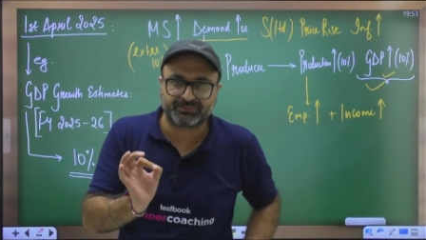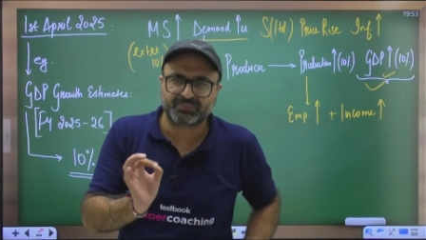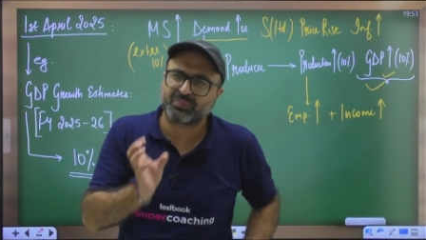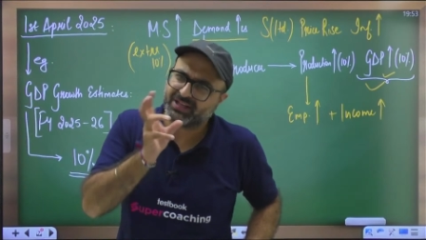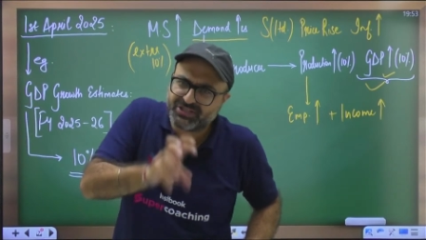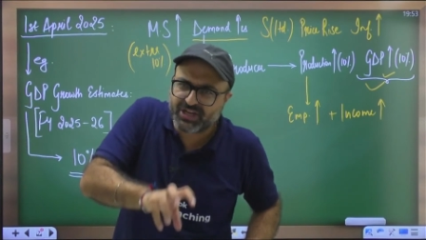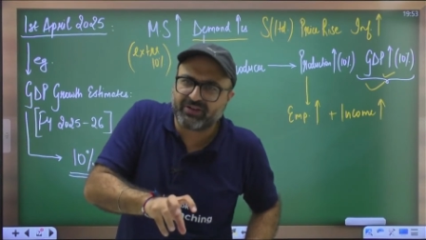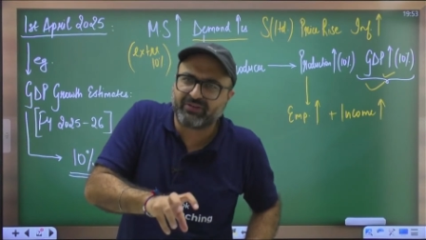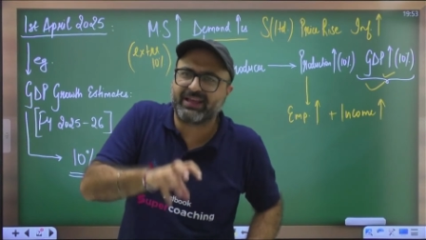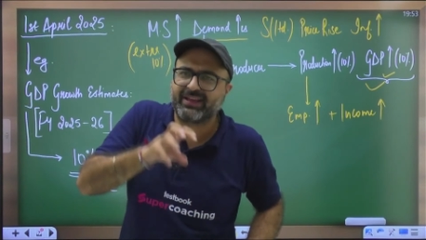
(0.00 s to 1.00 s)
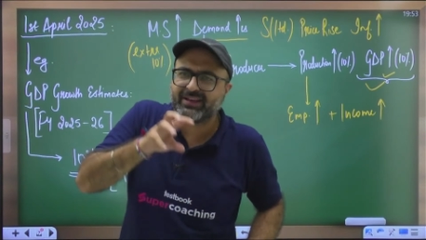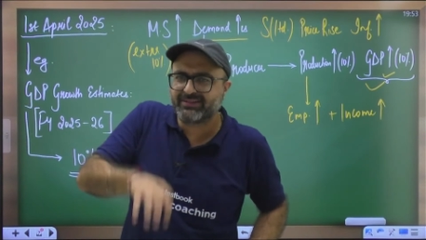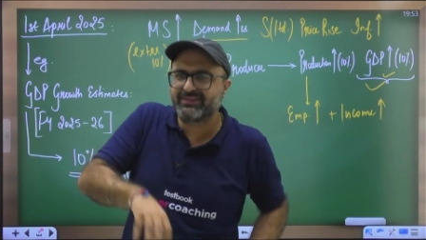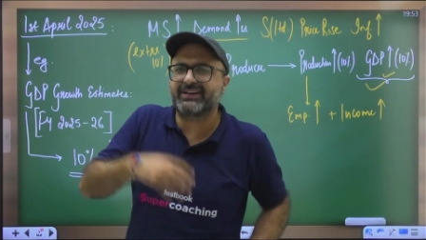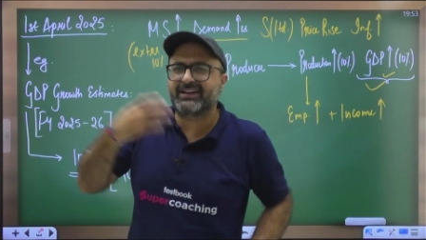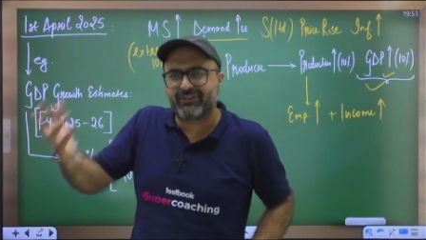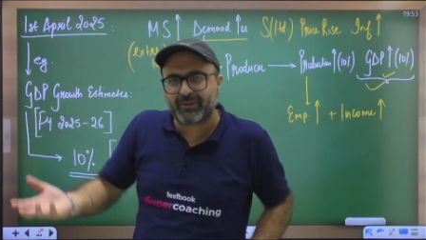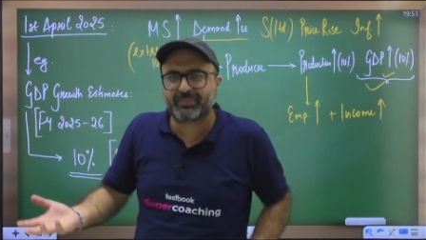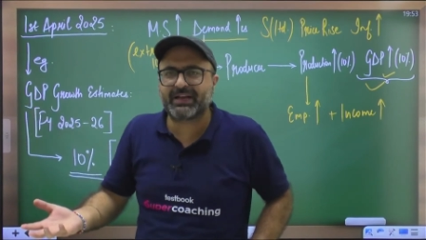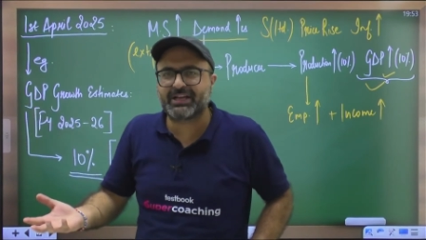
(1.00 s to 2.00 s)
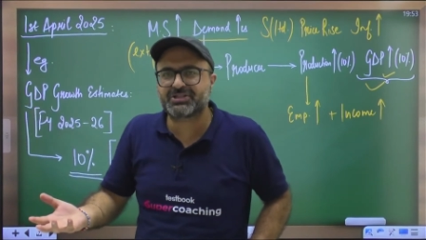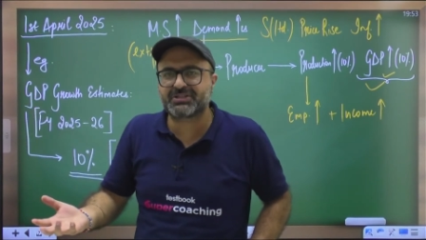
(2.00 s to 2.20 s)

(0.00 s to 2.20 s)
generally the developed nations,